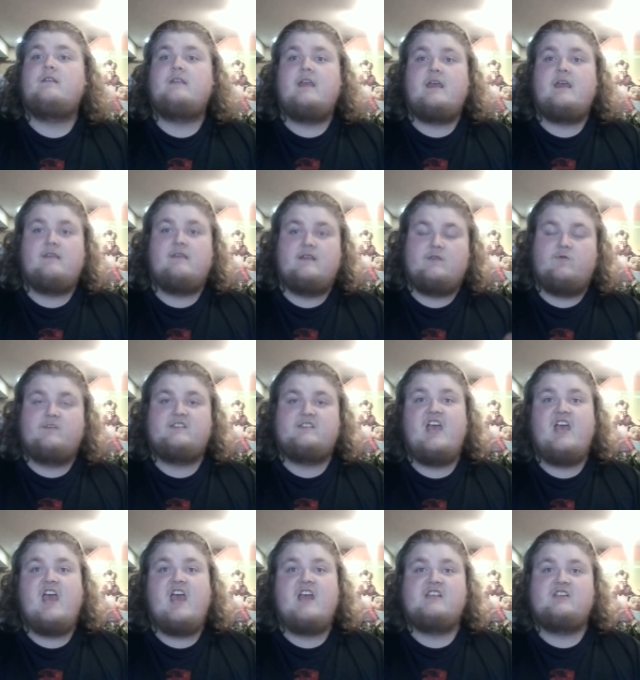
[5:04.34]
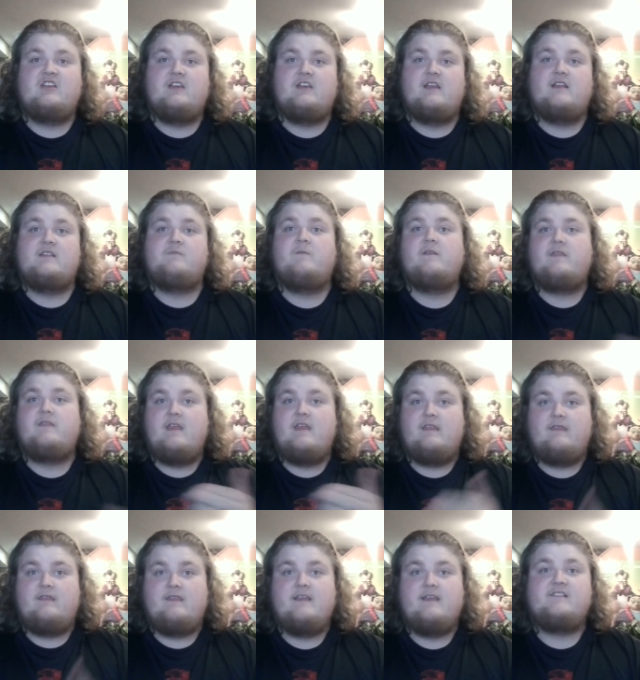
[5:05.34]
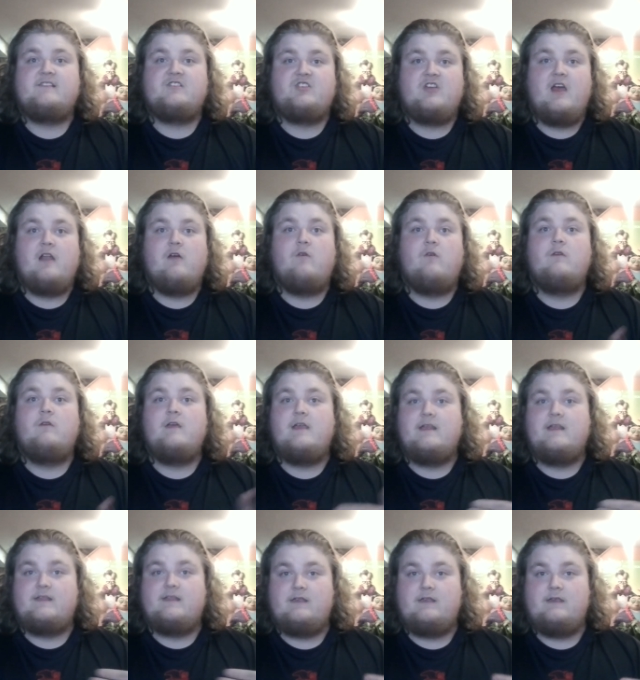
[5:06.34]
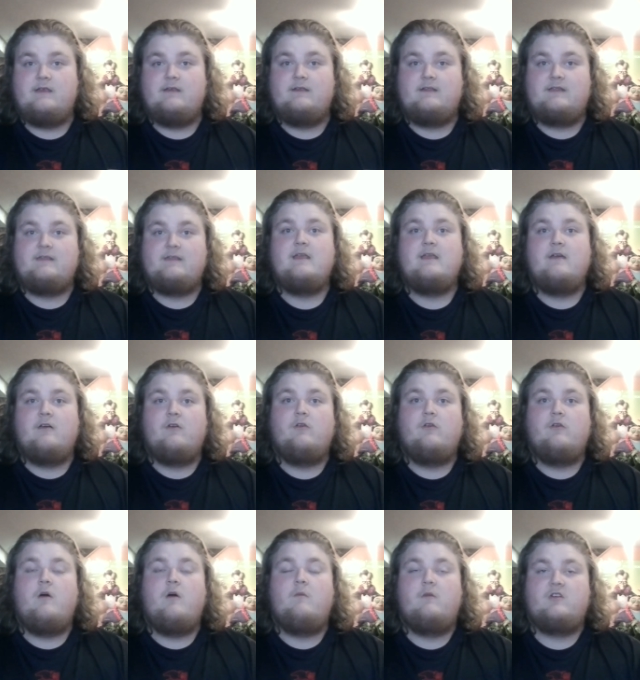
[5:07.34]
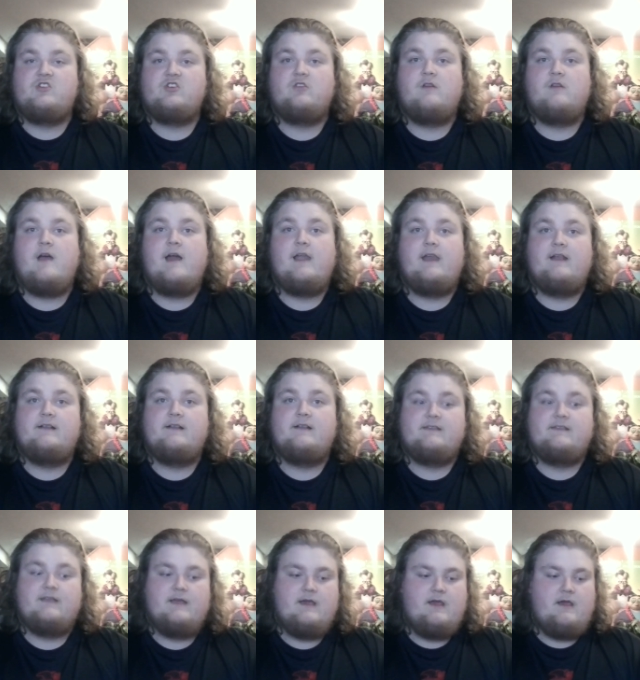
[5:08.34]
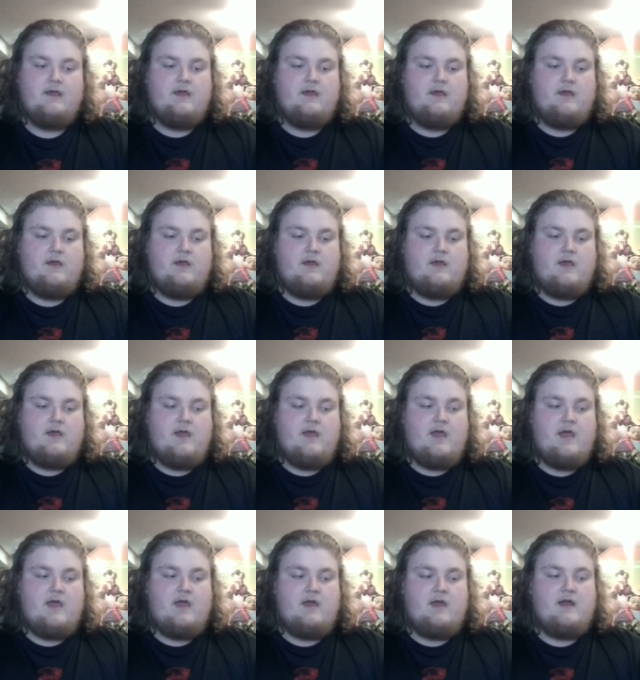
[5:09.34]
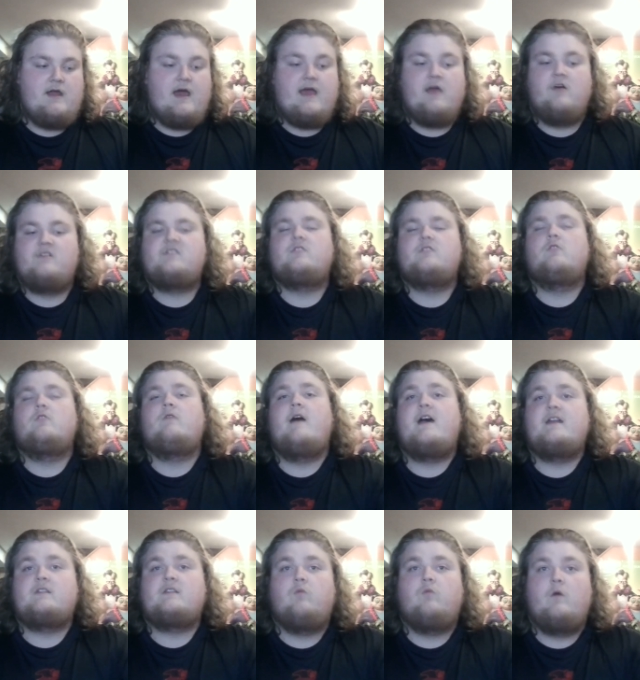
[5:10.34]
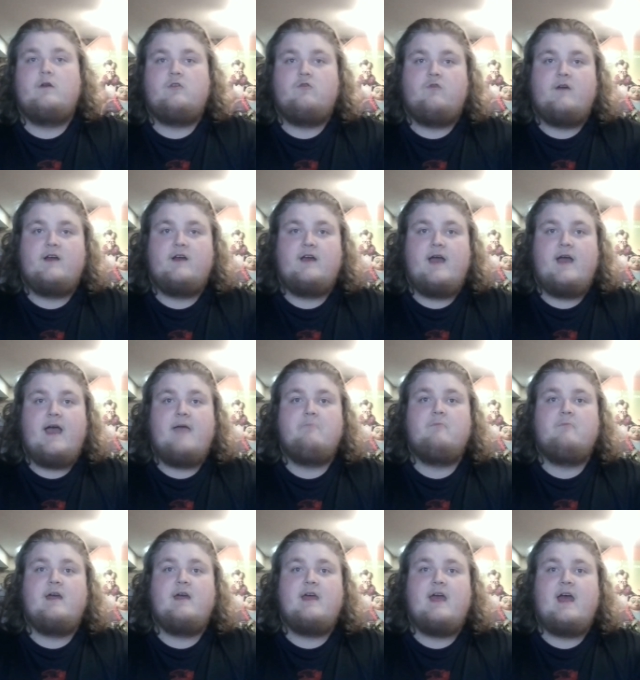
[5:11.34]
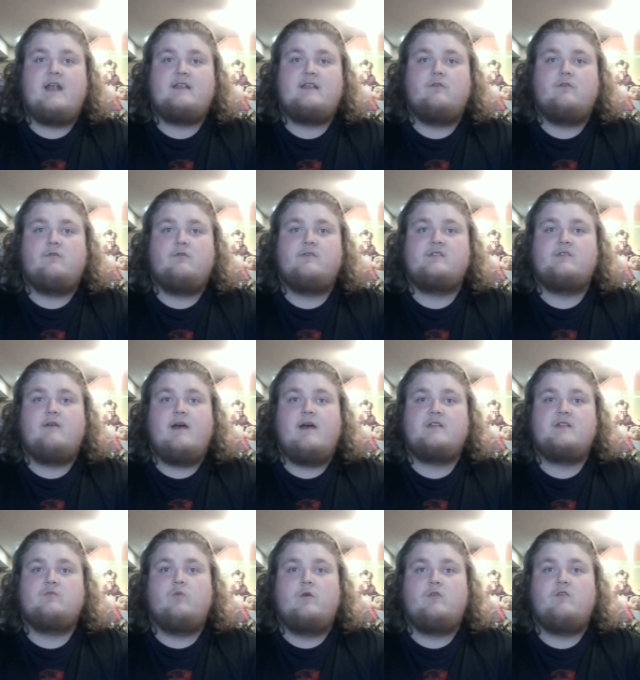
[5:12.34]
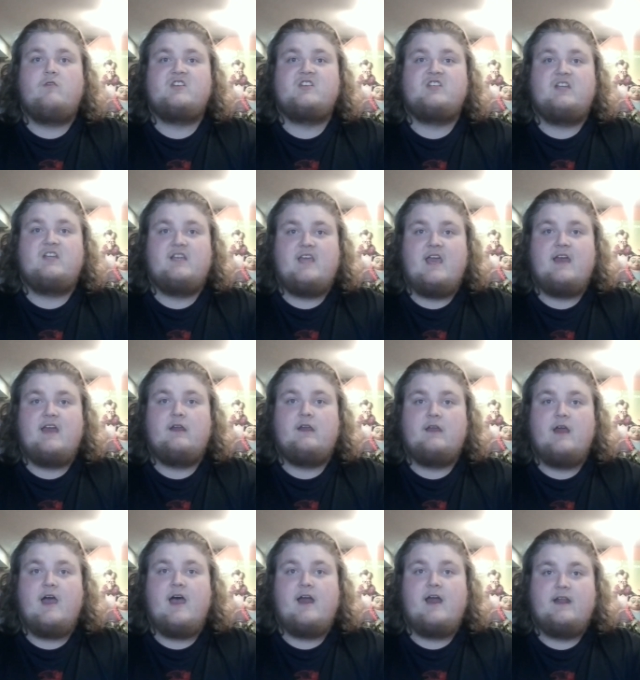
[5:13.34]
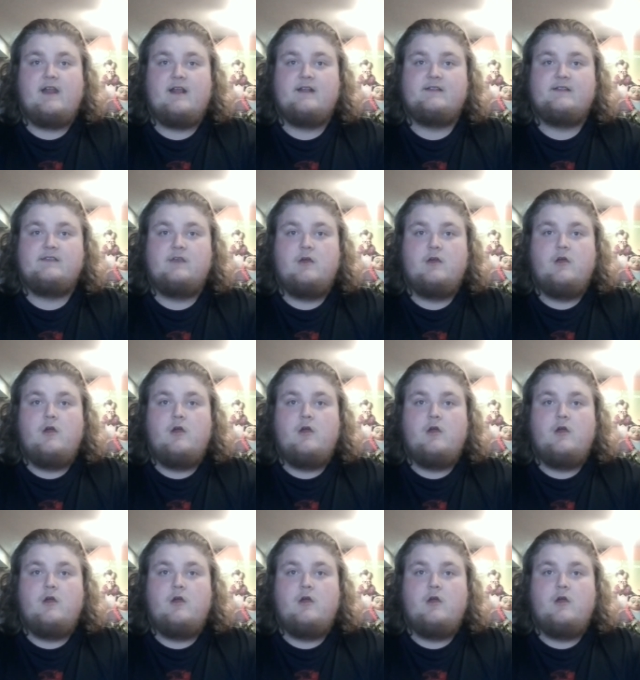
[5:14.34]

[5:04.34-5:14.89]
day, this was edginess, but then this channel is still a mature audience. And I also asked one I'm gonna have to also ask one question again in the audience.